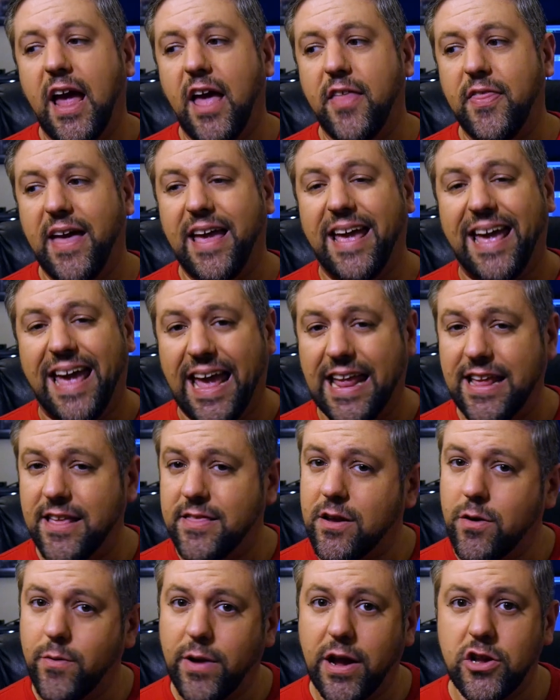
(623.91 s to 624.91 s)
and that
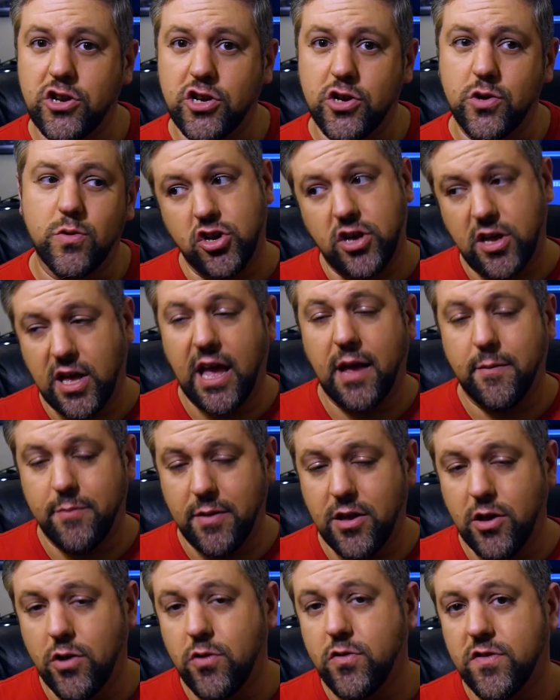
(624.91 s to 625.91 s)
anything around you can
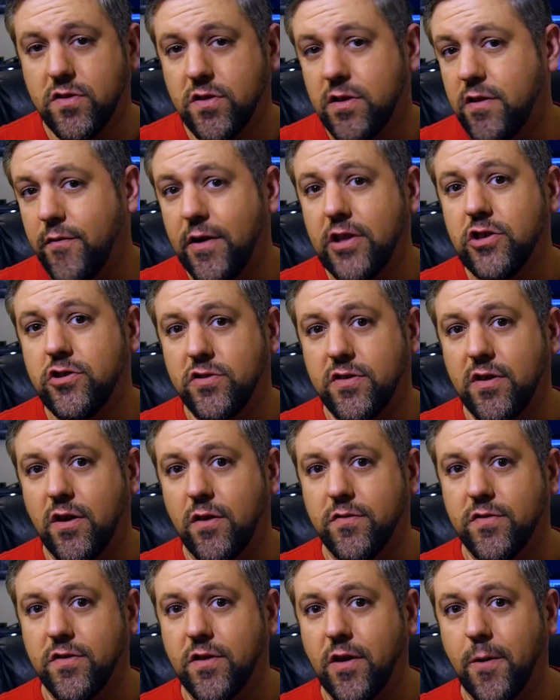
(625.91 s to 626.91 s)
be used to defend
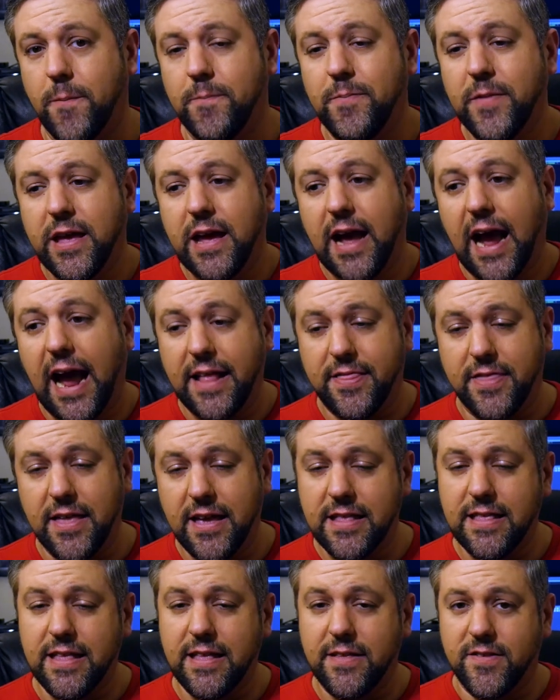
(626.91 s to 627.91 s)
yourself. So I
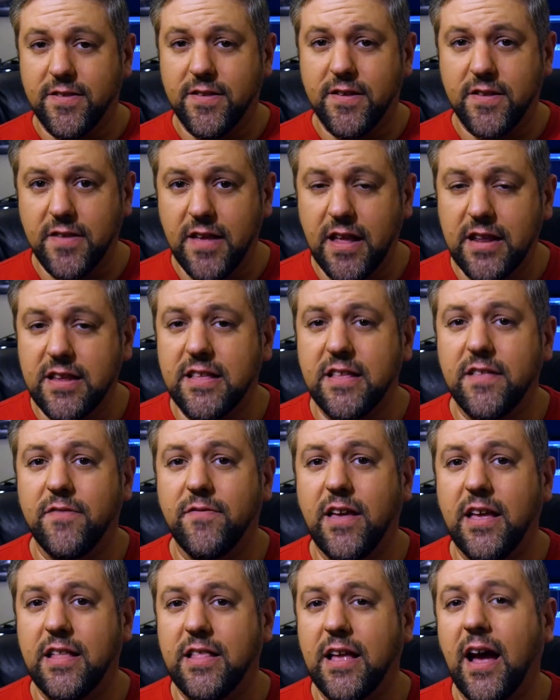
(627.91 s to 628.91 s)
think it
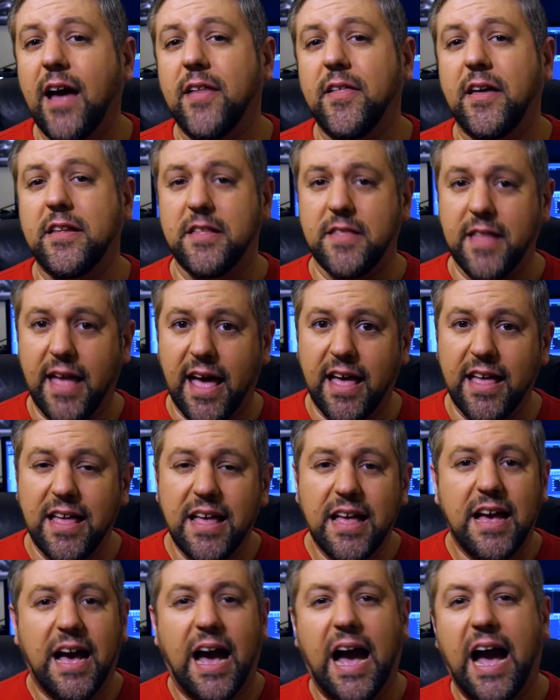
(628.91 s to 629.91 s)
succeeded in highlighting that.
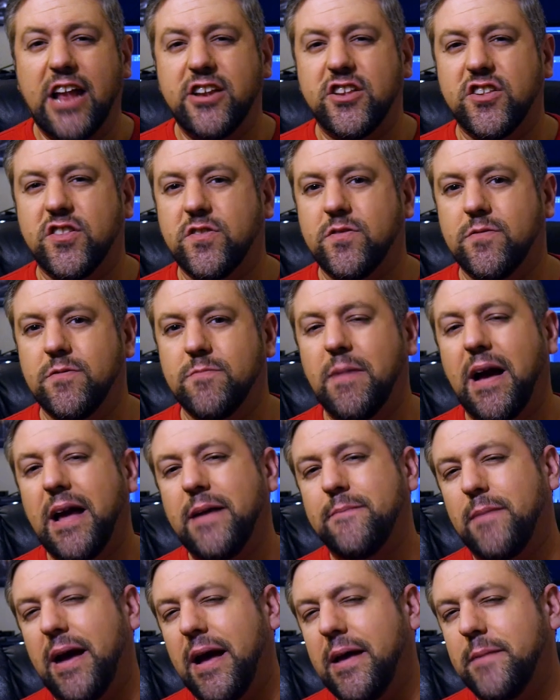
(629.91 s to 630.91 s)
I just,
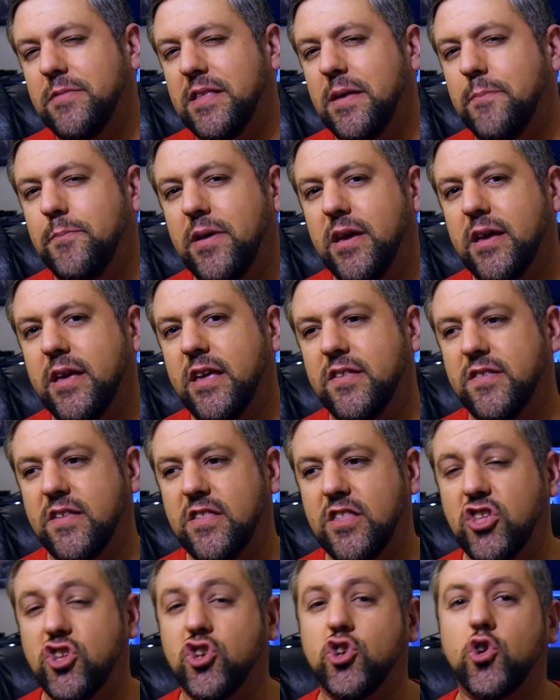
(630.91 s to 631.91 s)
my nitpick is
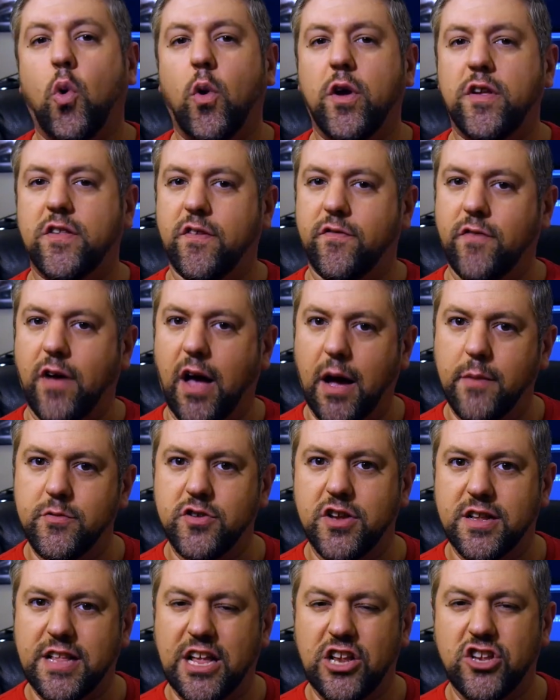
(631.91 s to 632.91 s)
in the choice of
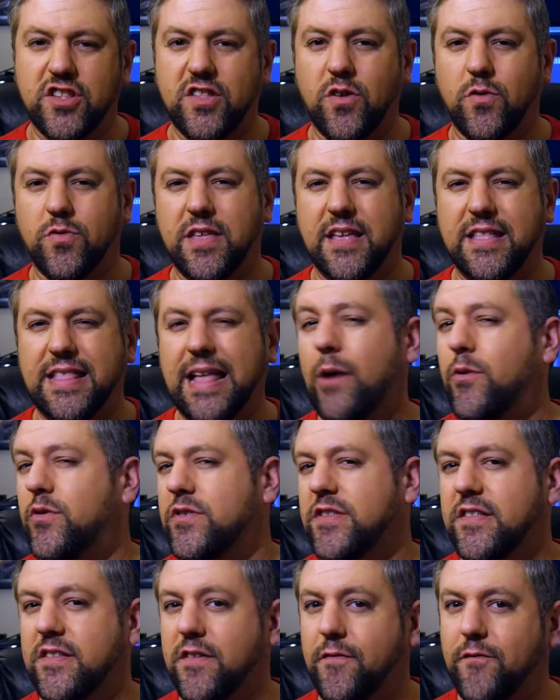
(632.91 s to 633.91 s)
object. I just don't think that
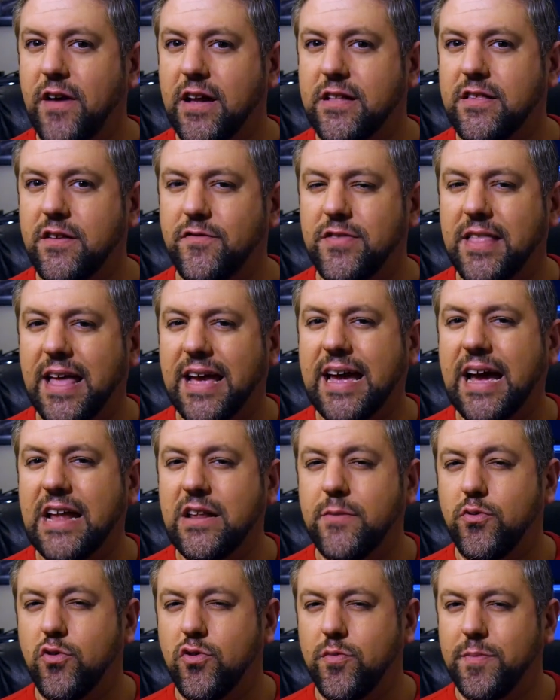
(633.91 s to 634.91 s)
was as effective, and that
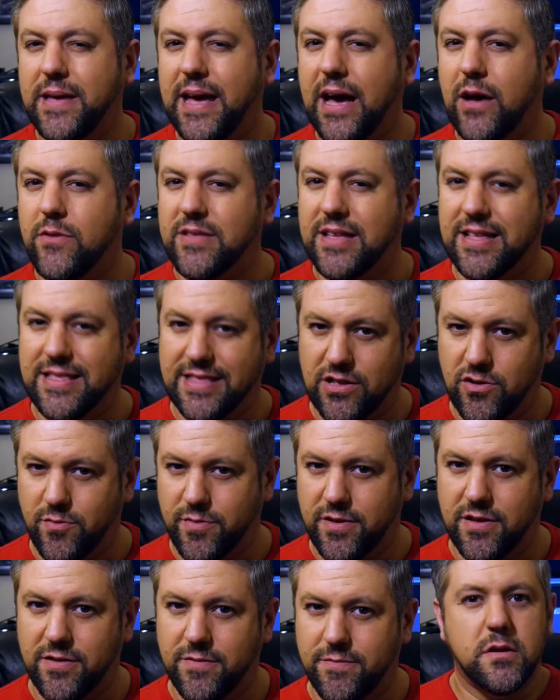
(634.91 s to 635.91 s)
kind of pulled me out a little
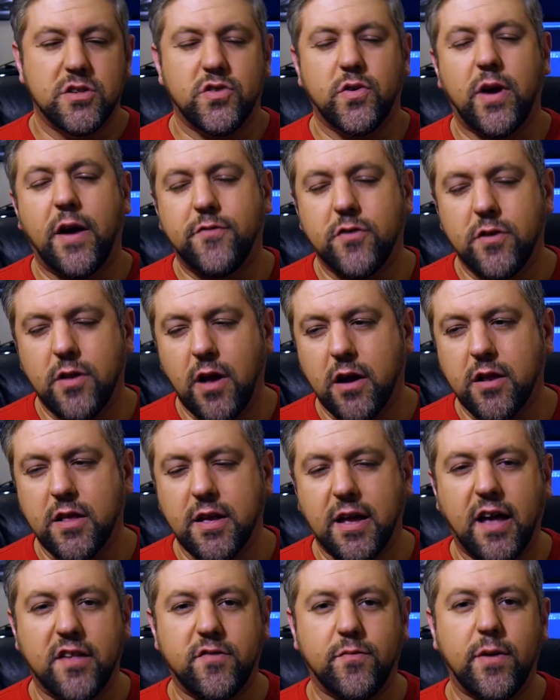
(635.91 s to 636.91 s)
bit. So after knocking
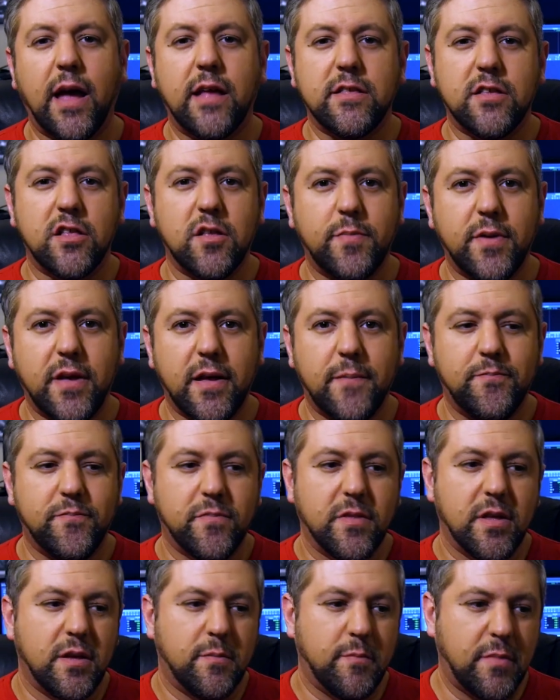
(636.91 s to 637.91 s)
the guys around a little bit,
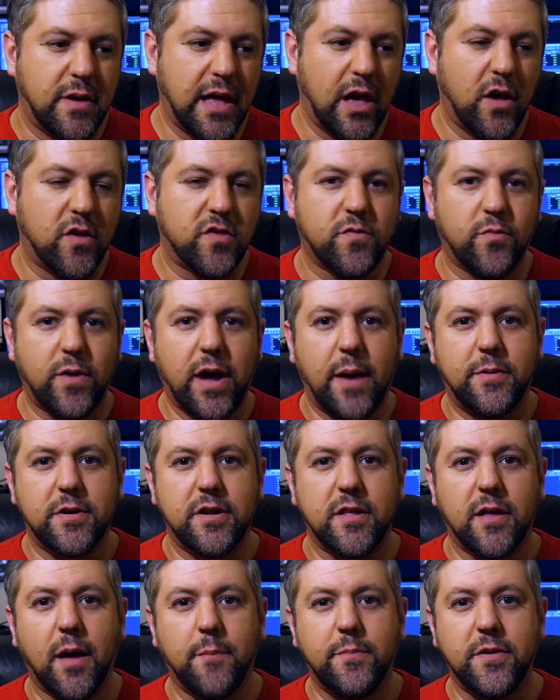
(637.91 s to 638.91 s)
Miguel's
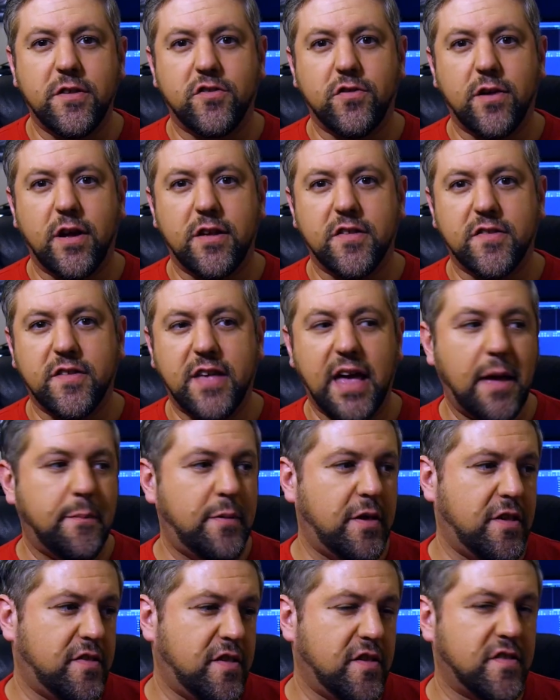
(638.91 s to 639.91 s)
wrapping it up. He's trying to
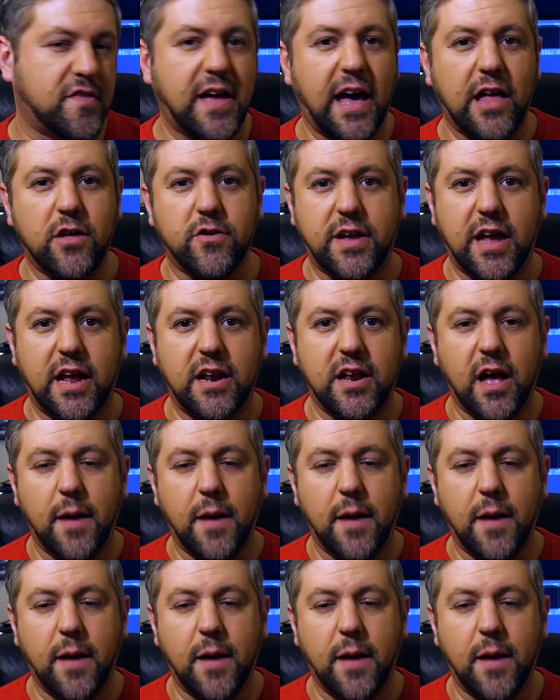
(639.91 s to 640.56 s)
escape. He sees Kyler getting